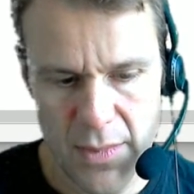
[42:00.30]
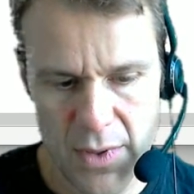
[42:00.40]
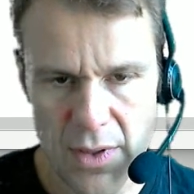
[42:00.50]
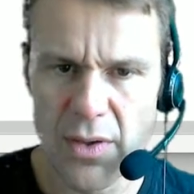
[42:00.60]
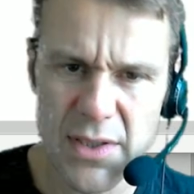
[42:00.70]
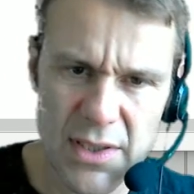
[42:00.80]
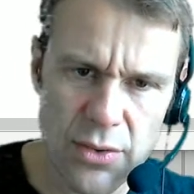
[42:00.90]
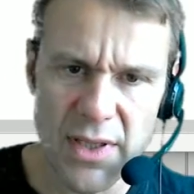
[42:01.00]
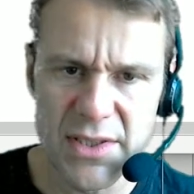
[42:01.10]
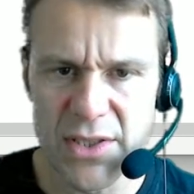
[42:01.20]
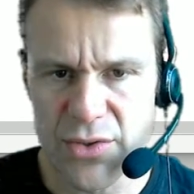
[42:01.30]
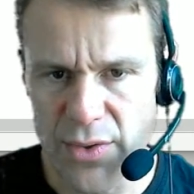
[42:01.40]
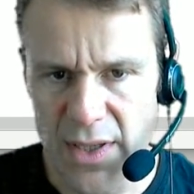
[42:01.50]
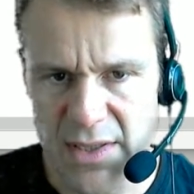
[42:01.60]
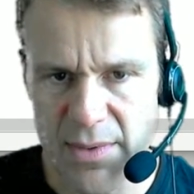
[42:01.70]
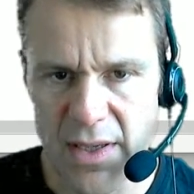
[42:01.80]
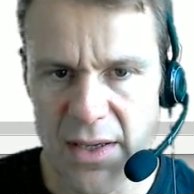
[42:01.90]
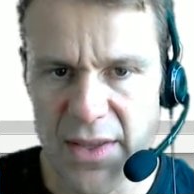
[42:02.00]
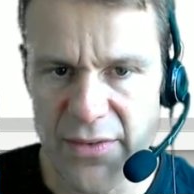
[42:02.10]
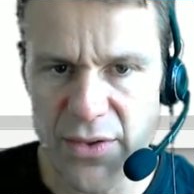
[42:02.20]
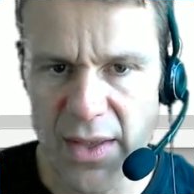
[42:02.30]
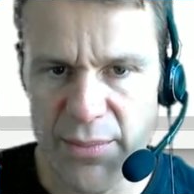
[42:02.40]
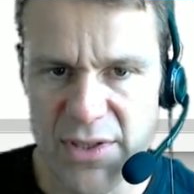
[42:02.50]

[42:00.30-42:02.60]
Oh, let's just call that something. I think if you do that and press